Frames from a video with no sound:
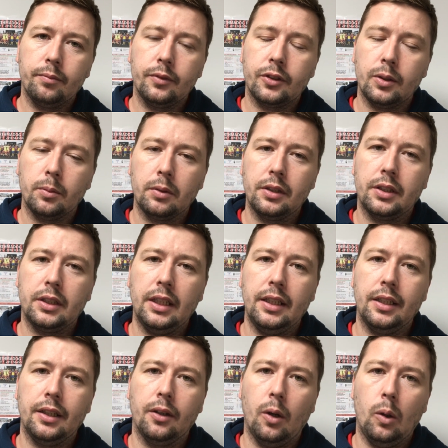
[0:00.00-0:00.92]
stop
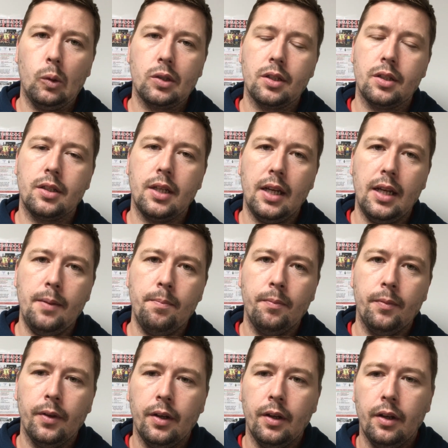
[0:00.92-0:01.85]
conceding goals as a
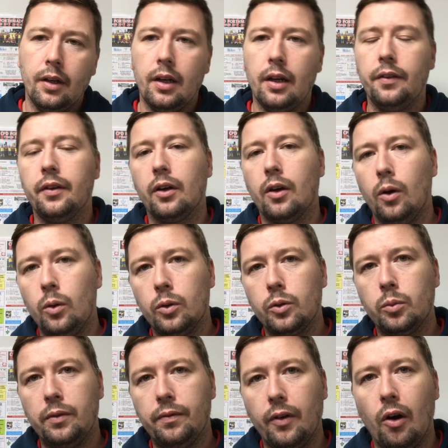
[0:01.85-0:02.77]
team, and the
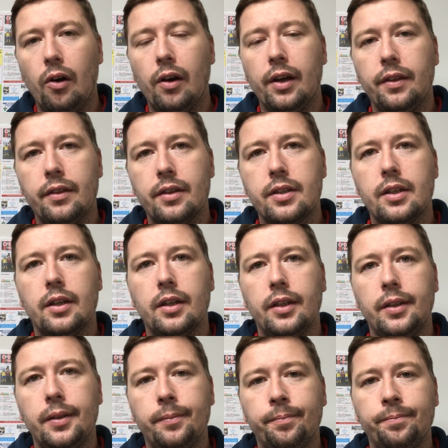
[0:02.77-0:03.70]
goals we've got in the
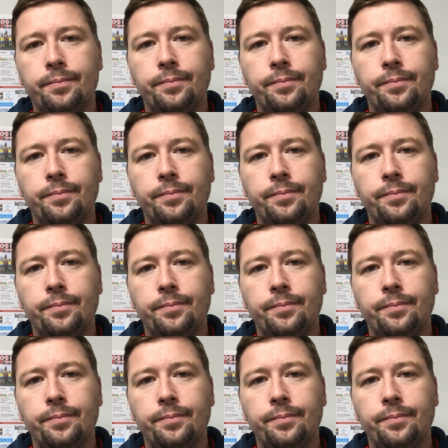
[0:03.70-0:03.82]
side.